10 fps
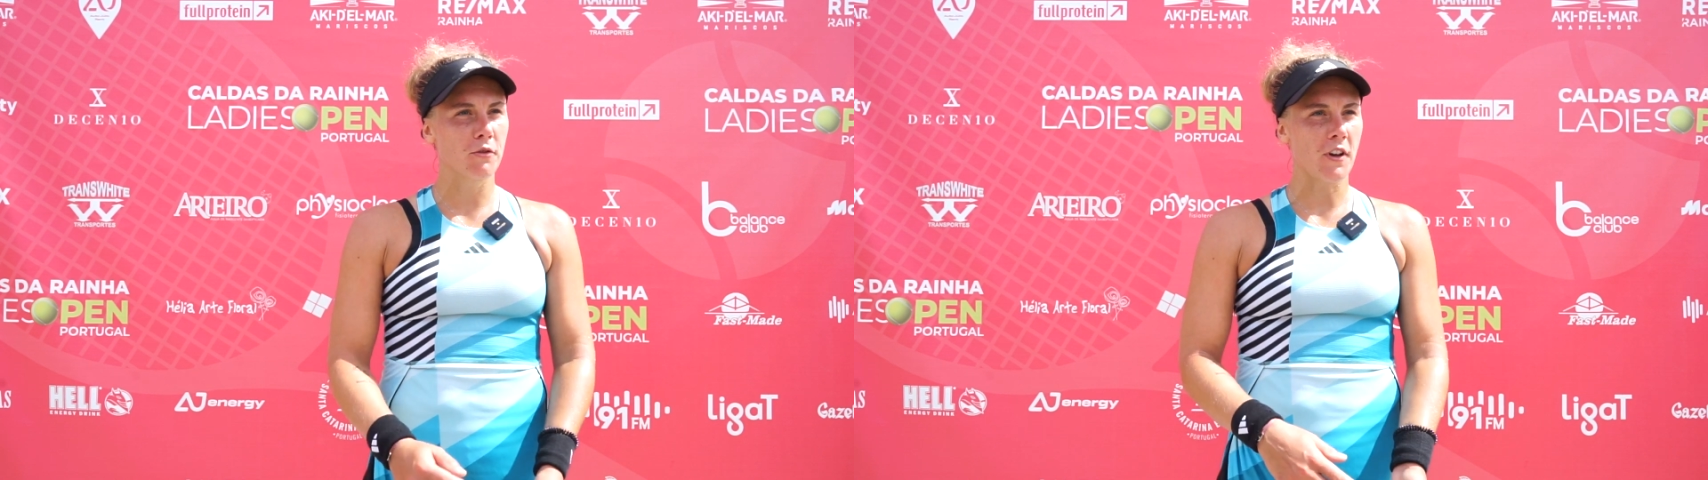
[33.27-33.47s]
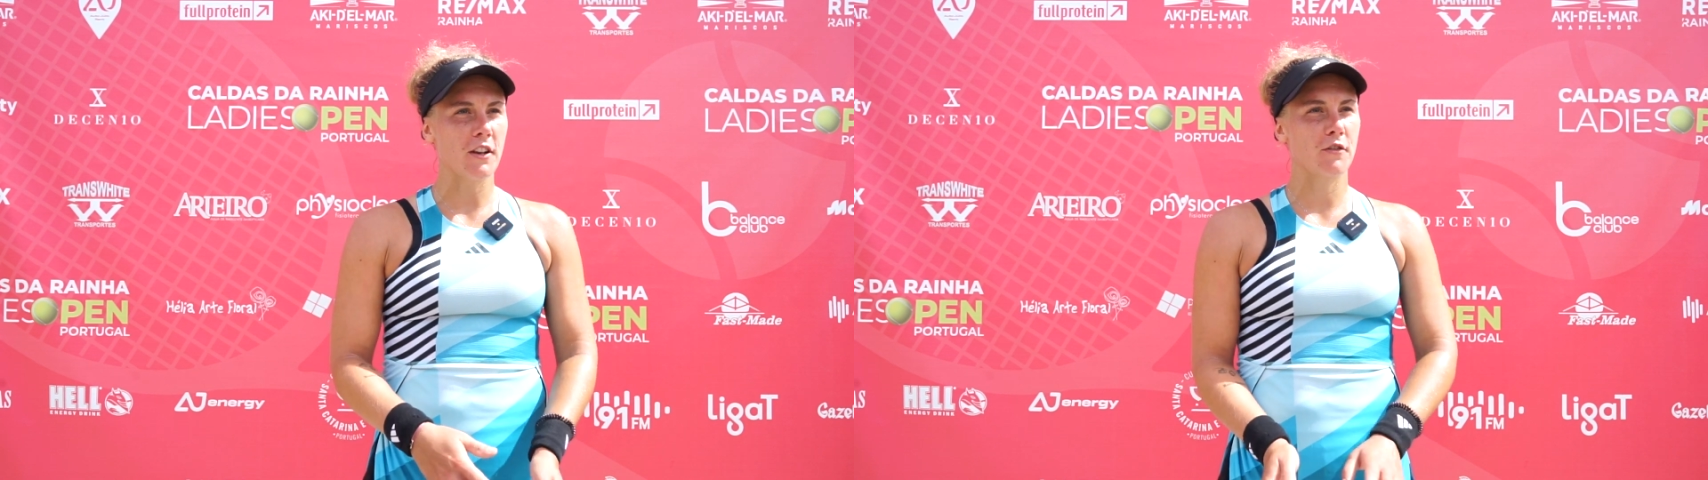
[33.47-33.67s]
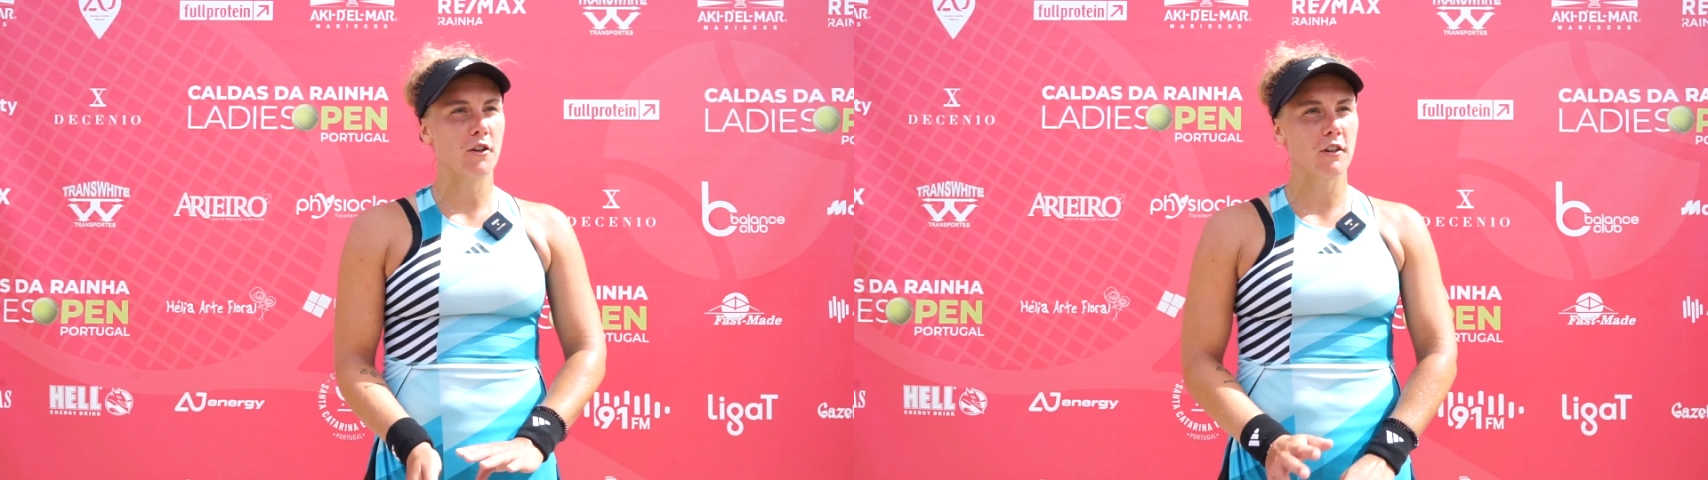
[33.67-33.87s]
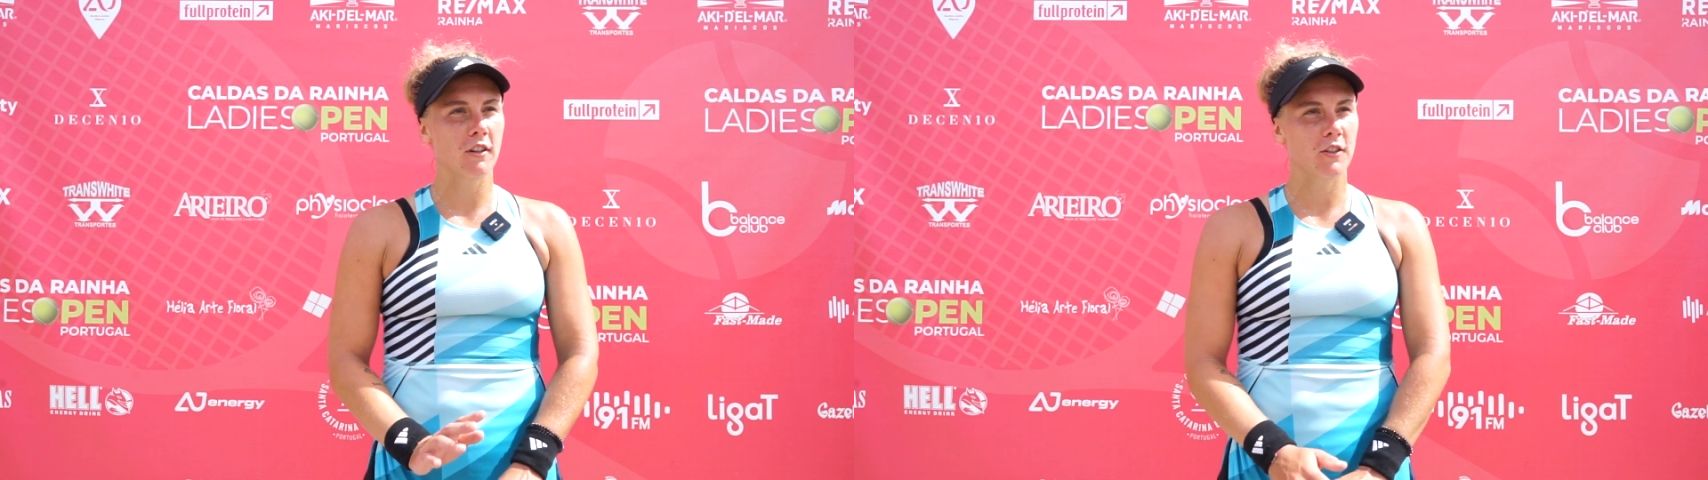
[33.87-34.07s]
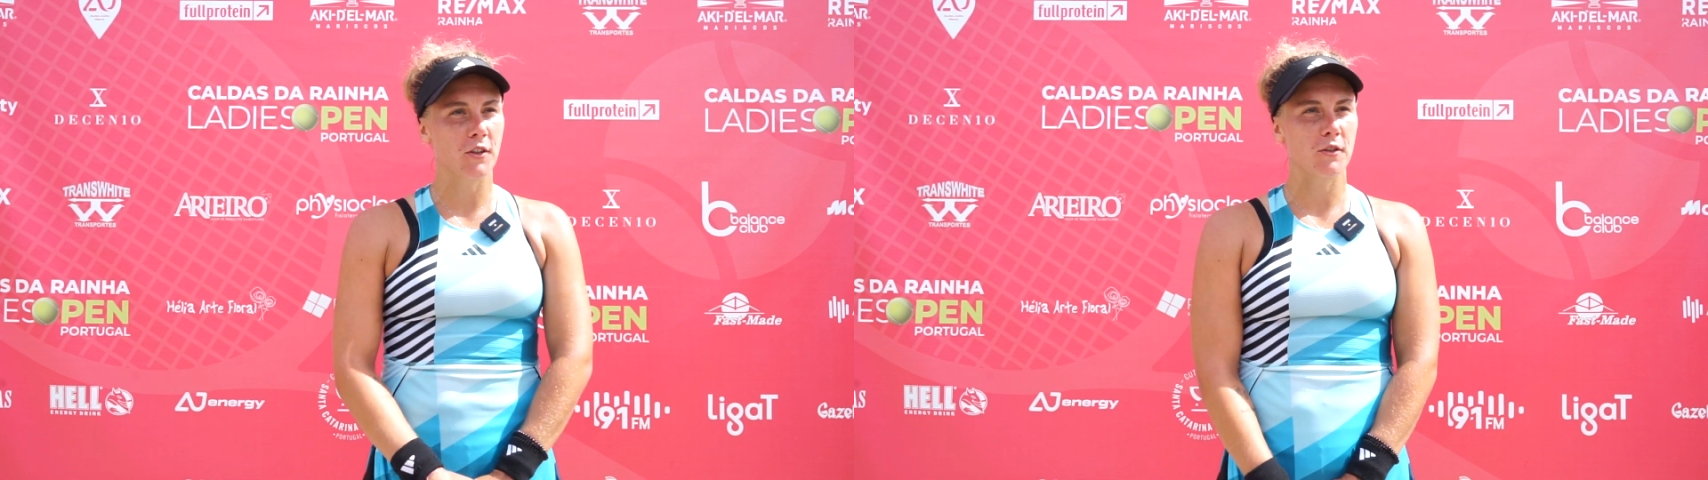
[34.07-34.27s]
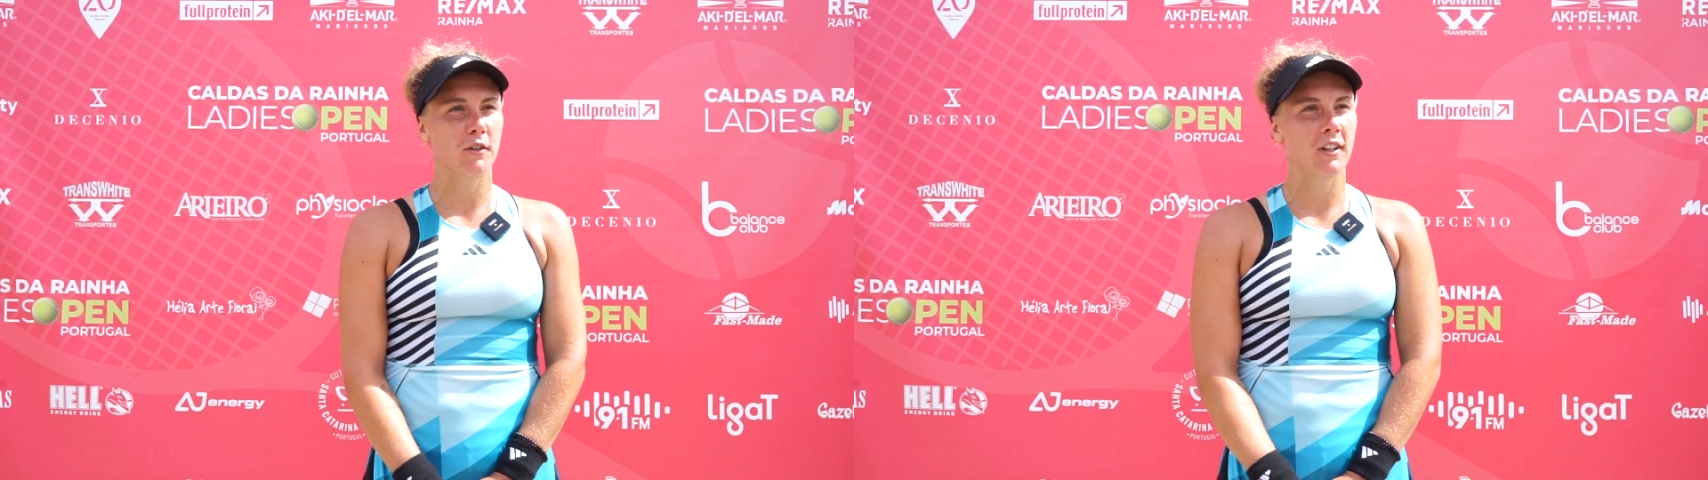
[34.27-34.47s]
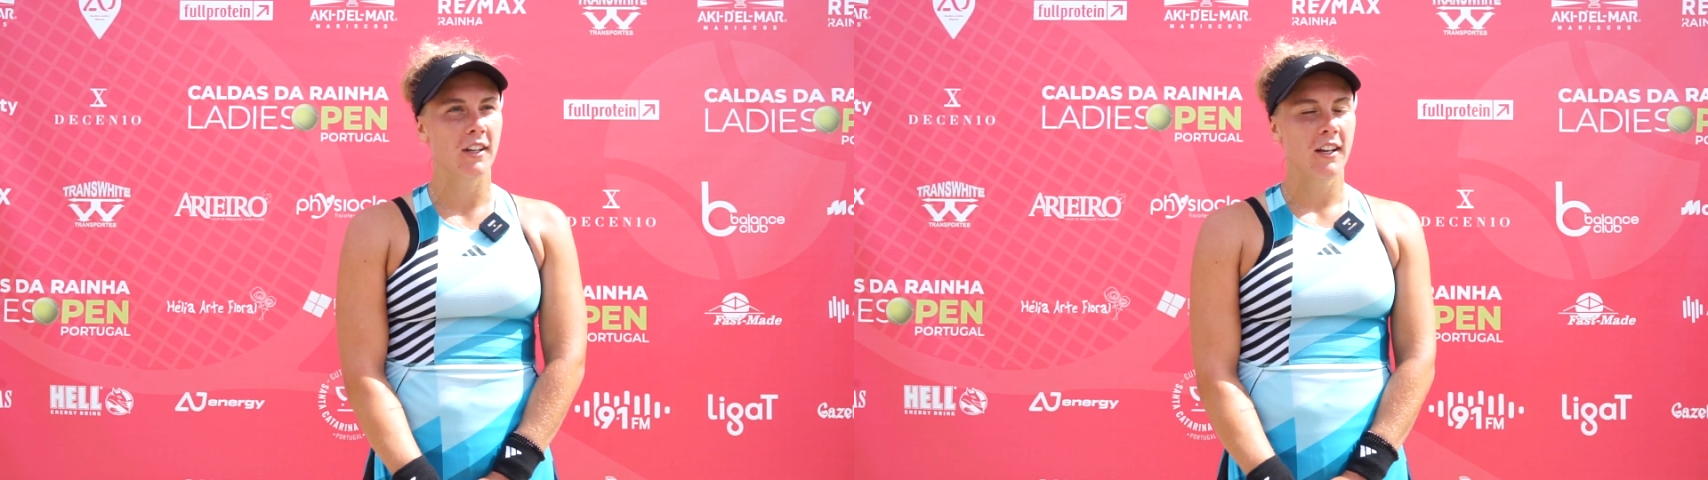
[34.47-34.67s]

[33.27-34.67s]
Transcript: 5-all. So